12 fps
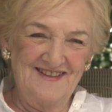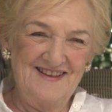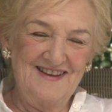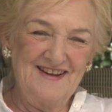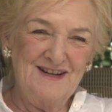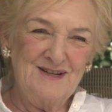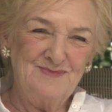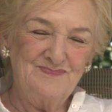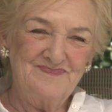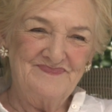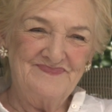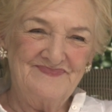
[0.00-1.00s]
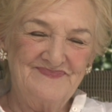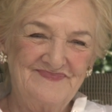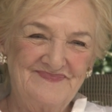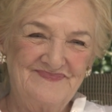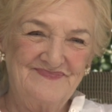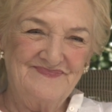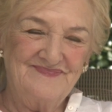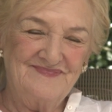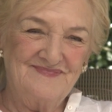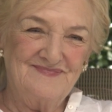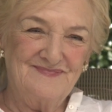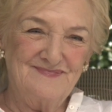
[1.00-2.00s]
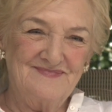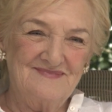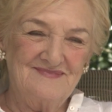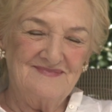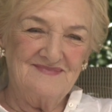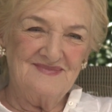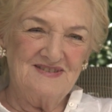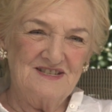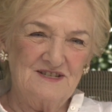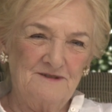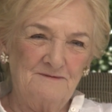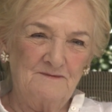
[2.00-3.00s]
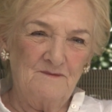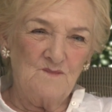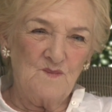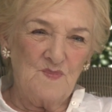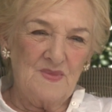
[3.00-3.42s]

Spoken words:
So, again, you said you're still a member of the Limelighters?